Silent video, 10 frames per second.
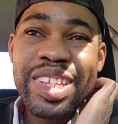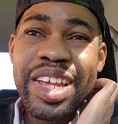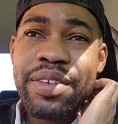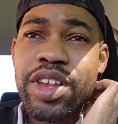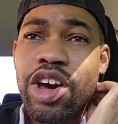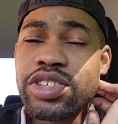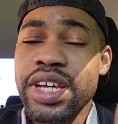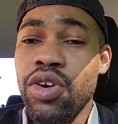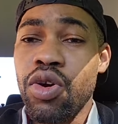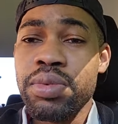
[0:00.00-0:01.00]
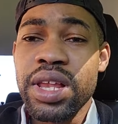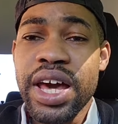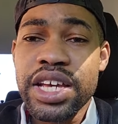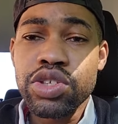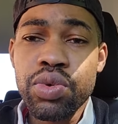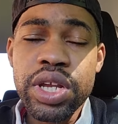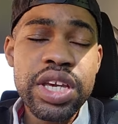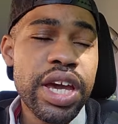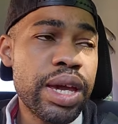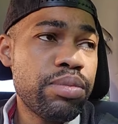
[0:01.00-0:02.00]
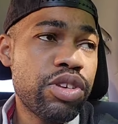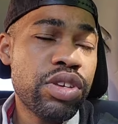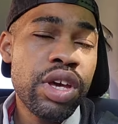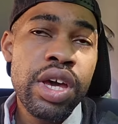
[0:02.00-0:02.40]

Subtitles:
They haven't lost at home in the last 20 games.